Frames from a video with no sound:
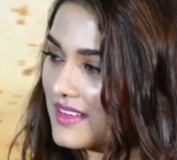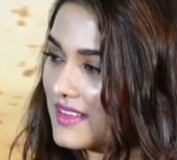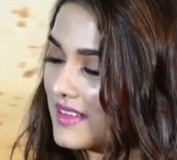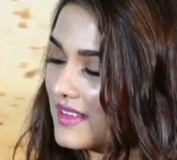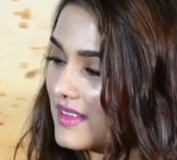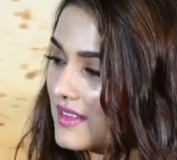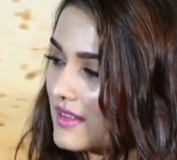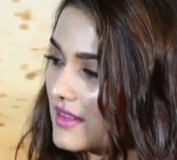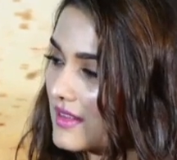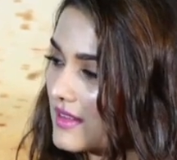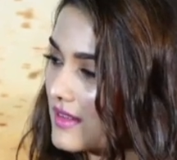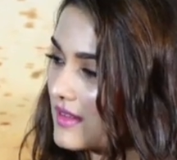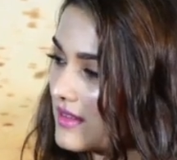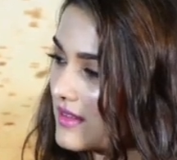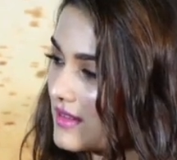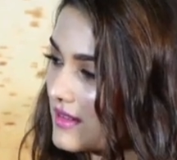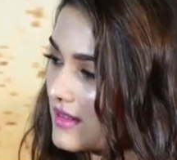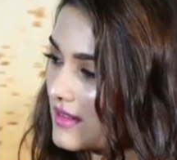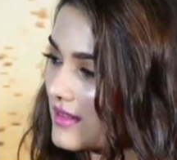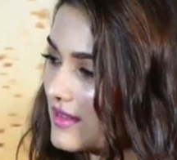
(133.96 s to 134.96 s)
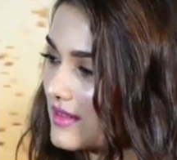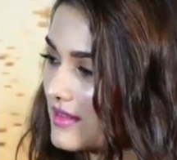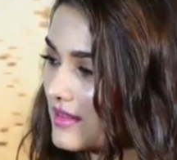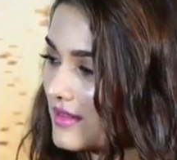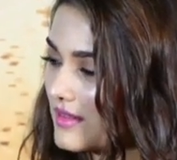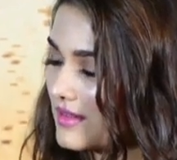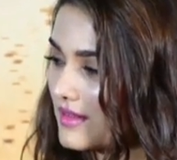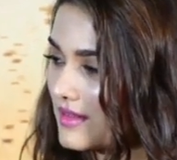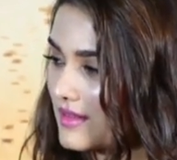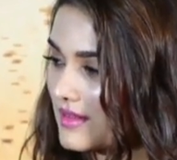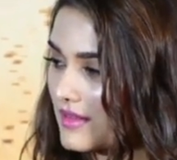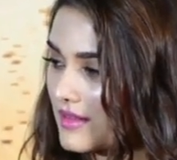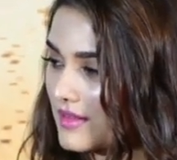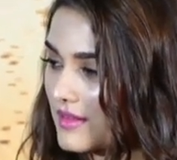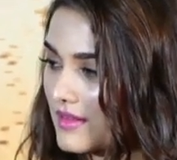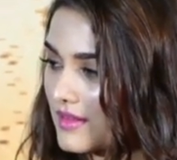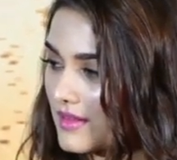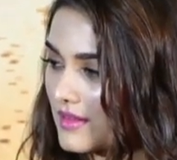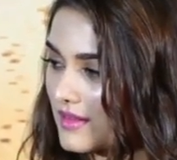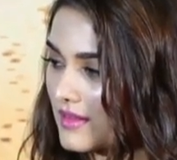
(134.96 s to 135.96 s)

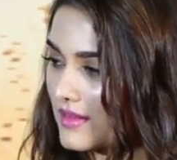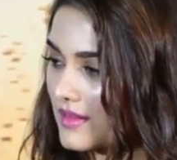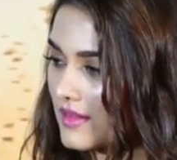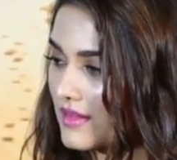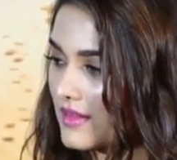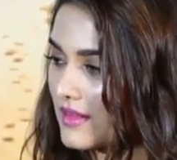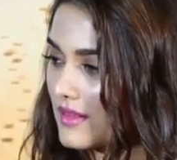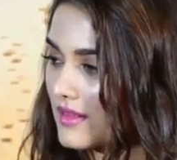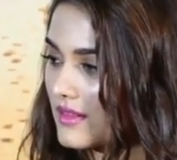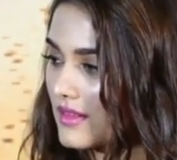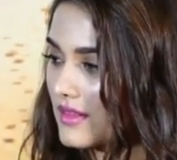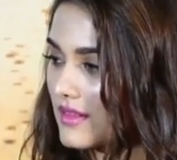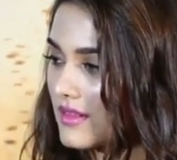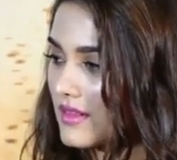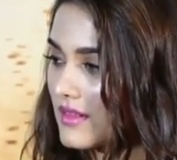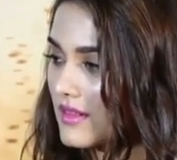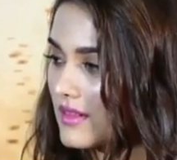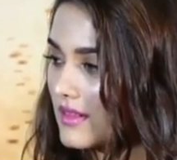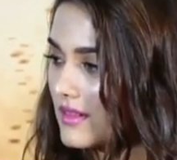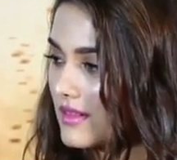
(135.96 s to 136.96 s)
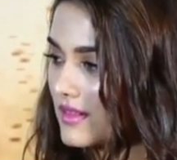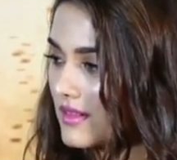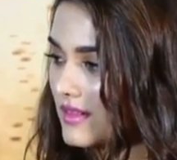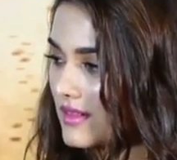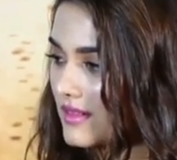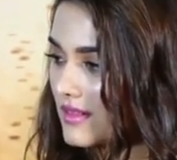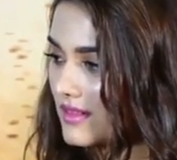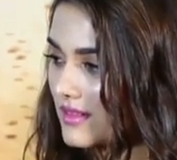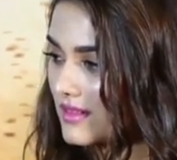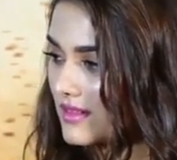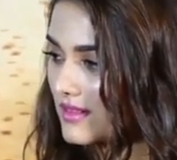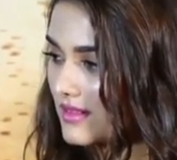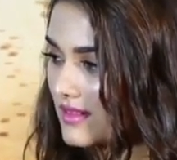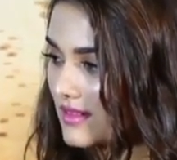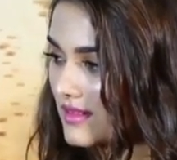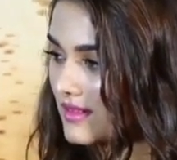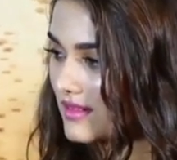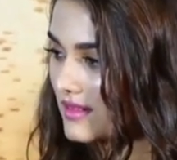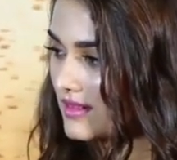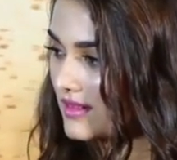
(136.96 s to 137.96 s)

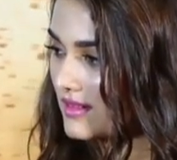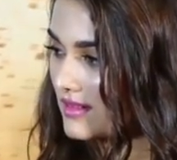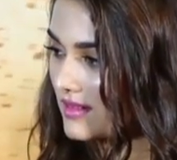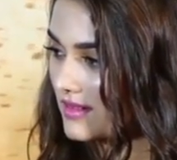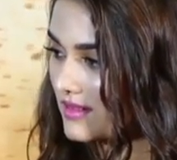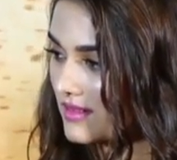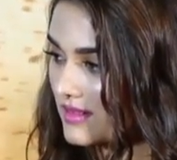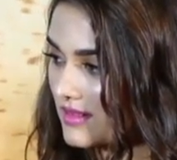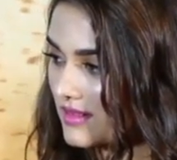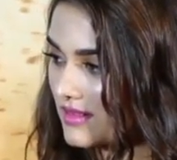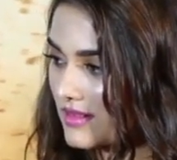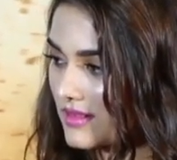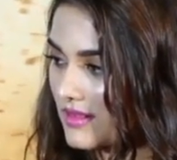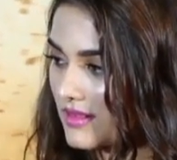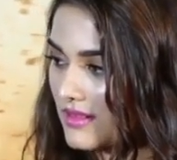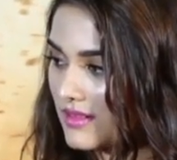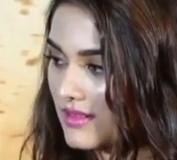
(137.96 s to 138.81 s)
No words are spoken by the person on screen.